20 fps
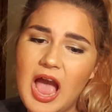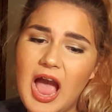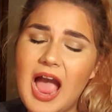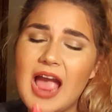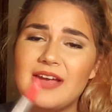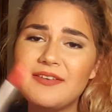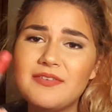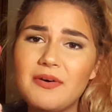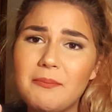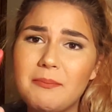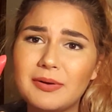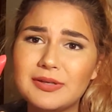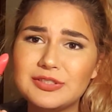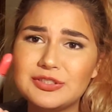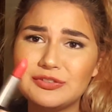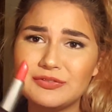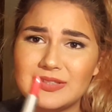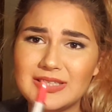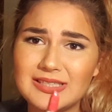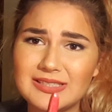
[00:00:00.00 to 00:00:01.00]
I have a bunch
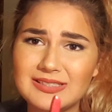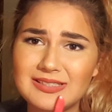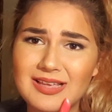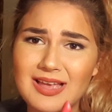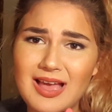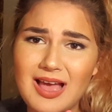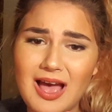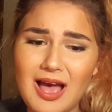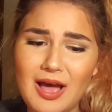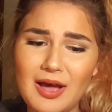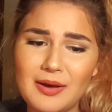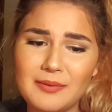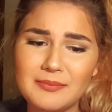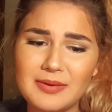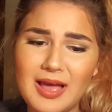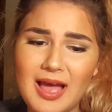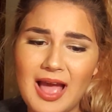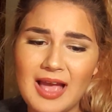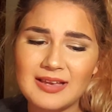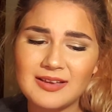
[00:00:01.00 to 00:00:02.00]
of these.
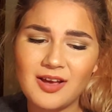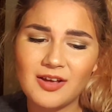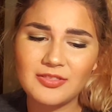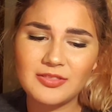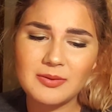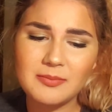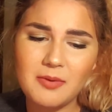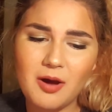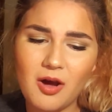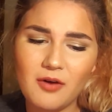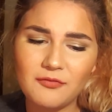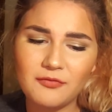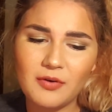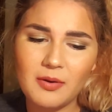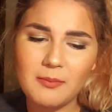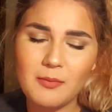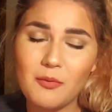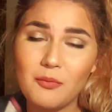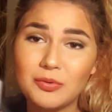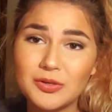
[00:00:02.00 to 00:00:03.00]
I got them
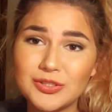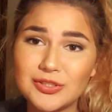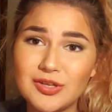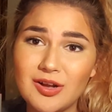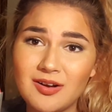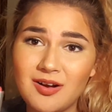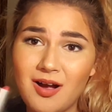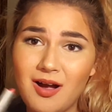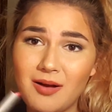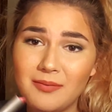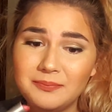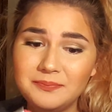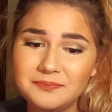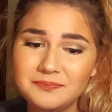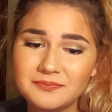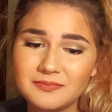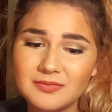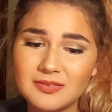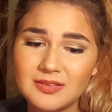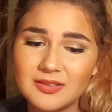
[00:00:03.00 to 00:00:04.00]
from Wish.com.
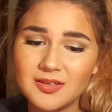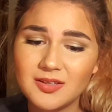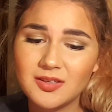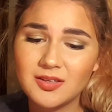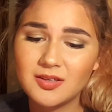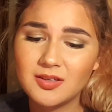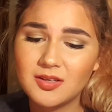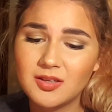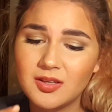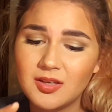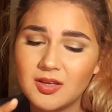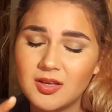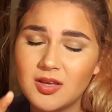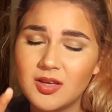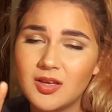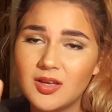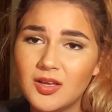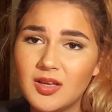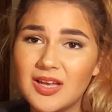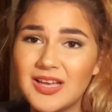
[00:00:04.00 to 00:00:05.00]

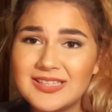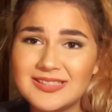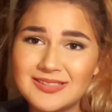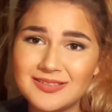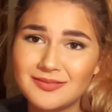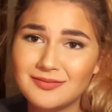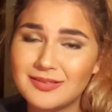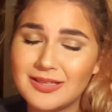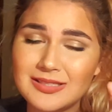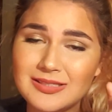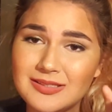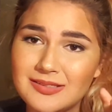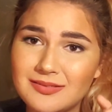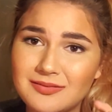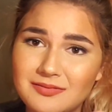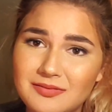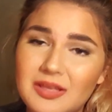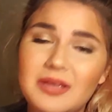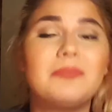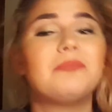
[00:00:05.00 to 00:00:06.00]

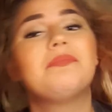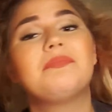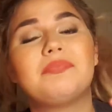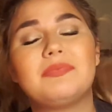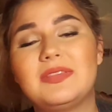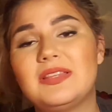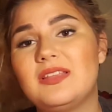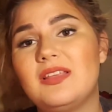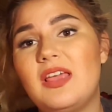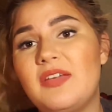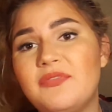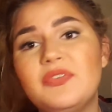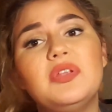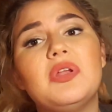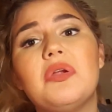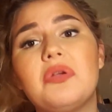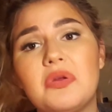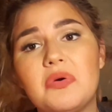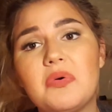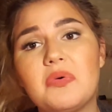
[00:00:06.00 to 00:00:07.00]
If you
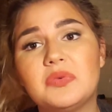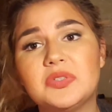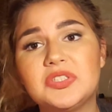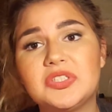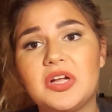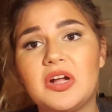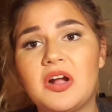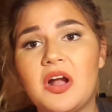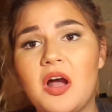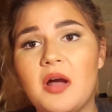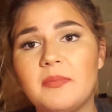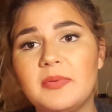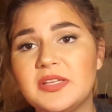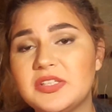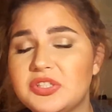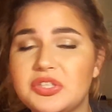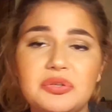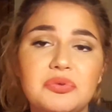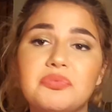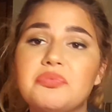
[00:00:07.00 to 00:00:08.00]
don't know what Wish.com
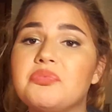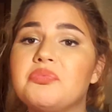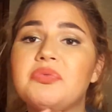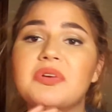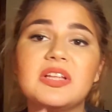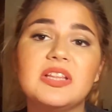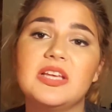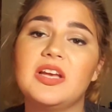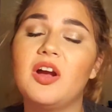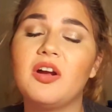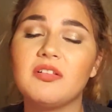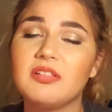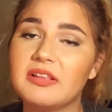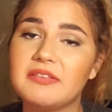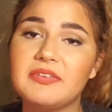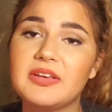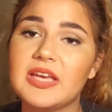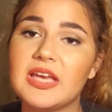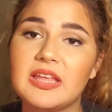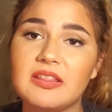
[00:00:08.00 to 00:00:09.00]
is, you really are
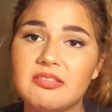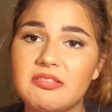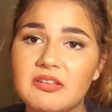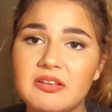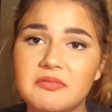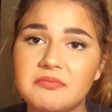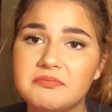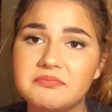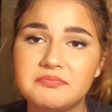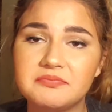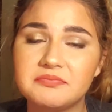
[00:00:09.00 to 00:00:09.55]
living in the,